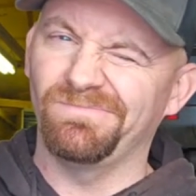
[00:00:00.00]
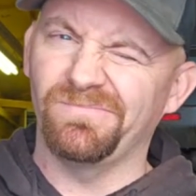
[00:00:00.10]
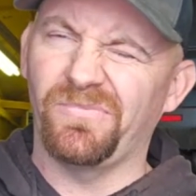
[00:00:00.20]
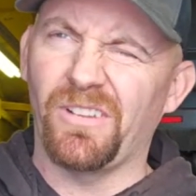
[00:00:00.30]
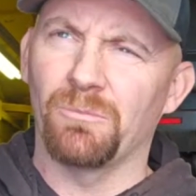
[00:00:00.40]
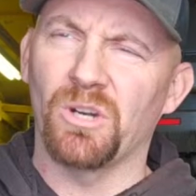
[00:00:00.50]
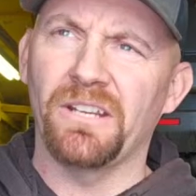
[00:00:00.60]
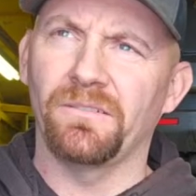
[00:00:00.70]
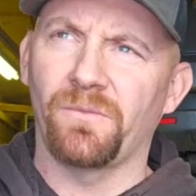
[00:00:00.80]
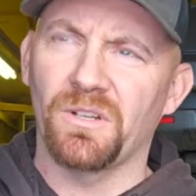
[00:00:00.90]
I'm
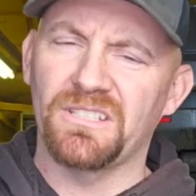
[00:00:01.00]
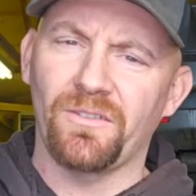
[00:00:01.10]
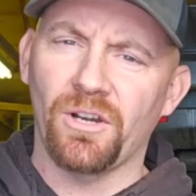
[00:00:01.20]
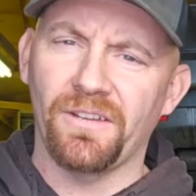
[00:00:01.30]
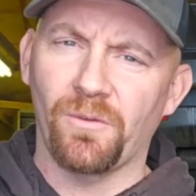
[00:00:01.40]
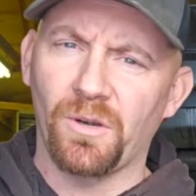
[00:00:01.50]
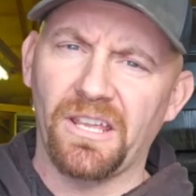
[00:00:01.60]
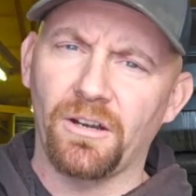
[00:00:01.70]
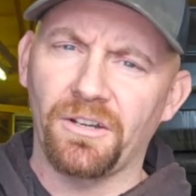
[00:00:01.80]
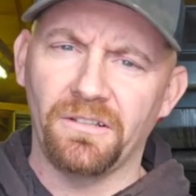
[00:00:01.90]
right, 47 RE, 48
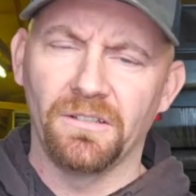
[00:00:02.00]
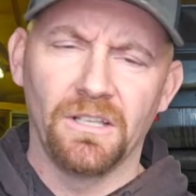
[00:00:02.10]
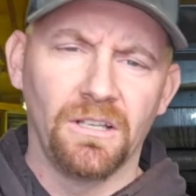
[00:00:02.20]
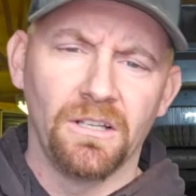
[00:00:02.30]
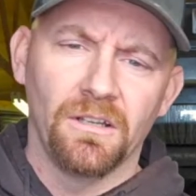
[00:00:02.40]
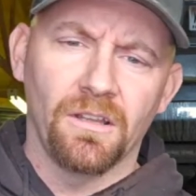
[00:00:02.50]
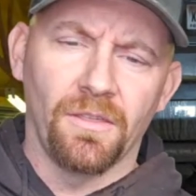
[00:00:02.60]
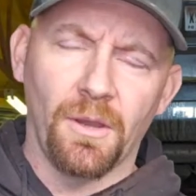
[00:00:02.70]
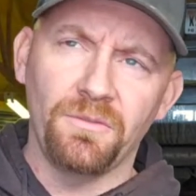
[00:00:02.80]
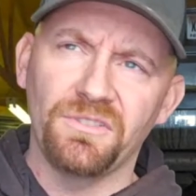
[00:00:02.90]
RE,
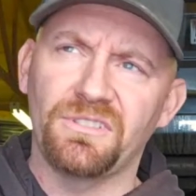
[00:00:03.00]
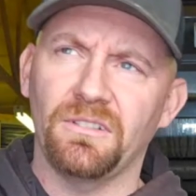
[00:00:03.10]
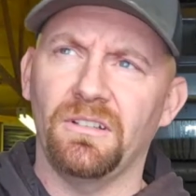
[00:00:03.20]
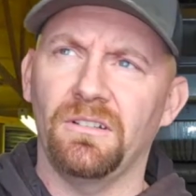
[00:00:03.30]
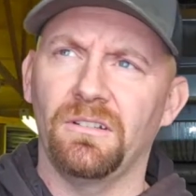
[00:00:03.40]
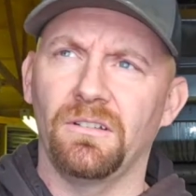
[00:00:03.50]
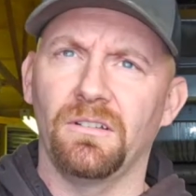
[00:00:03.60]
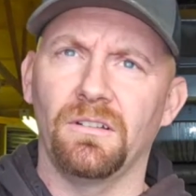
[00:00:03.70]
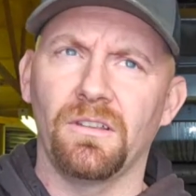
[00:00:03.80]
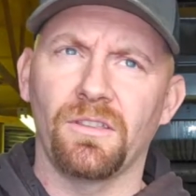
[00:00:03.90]
those
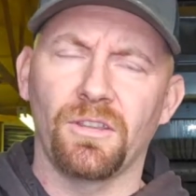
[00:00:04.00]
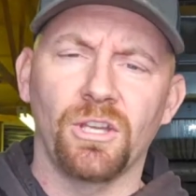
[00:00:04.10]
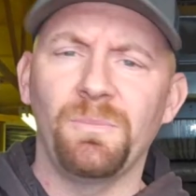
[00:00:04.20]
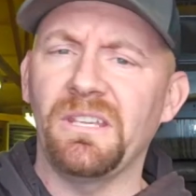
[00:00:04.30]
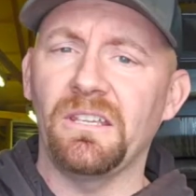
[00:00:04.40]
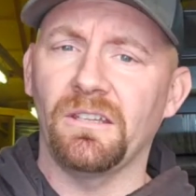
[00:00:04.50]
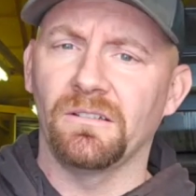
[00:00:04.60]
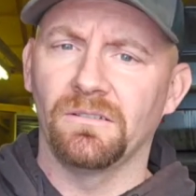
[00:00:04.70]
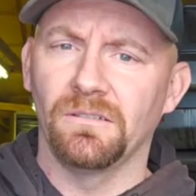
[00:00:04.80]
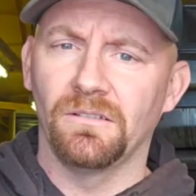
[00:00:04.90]
could be
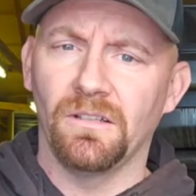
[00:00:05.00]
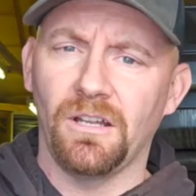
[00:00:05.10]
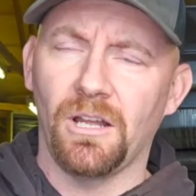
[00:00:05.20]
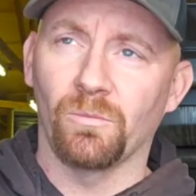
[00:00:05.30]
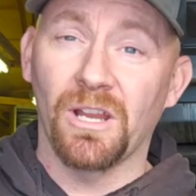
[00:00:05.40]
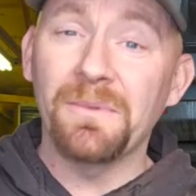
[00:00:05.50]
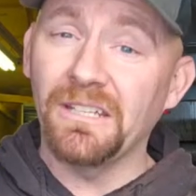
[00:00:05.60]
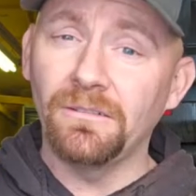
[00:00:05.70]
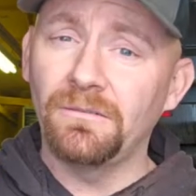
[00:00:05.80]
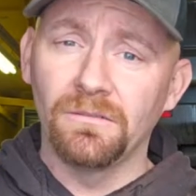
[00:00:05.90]

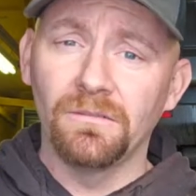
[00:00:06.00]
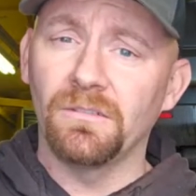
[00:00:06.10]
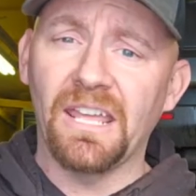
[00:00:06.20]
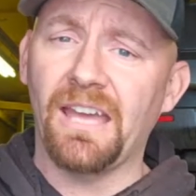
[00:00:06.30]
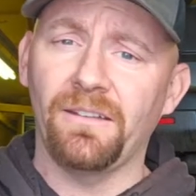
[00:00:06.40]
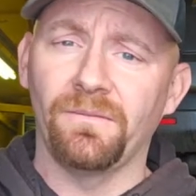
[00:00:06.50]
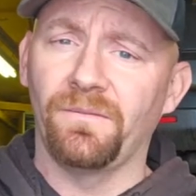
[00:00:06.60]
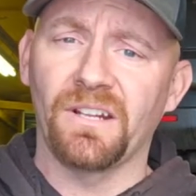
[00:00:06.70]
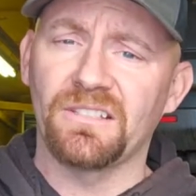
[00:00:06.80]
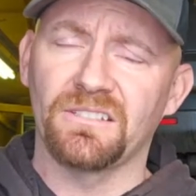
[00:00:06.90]
remedied. They had
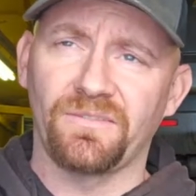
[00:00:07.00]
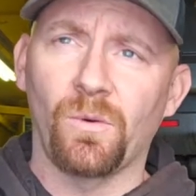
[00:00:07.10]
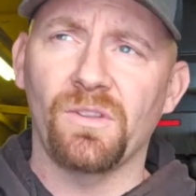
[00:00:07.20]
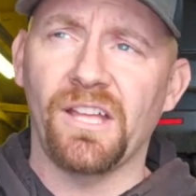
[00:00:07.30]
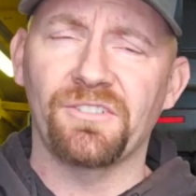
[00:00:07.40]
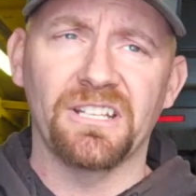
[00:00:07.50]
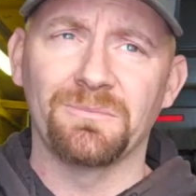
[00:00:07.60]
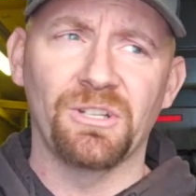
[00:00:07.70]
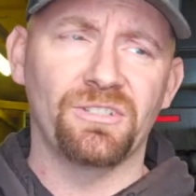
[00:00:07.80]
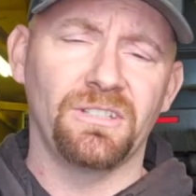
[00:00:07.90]
fixes for that
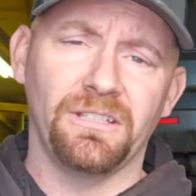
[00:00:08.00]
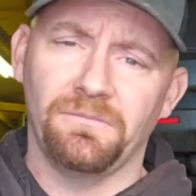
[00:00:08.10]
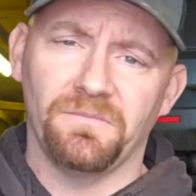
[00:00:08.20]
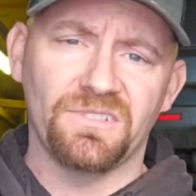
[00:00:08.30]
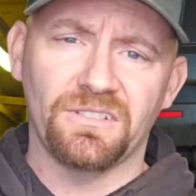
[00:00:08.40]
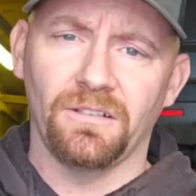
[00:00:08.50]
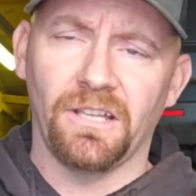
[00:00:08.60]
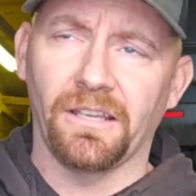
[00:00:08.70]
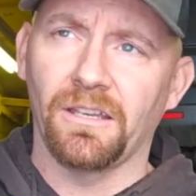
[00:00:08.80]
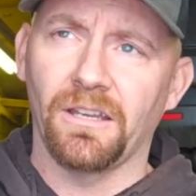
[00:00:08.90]
transmission that, like,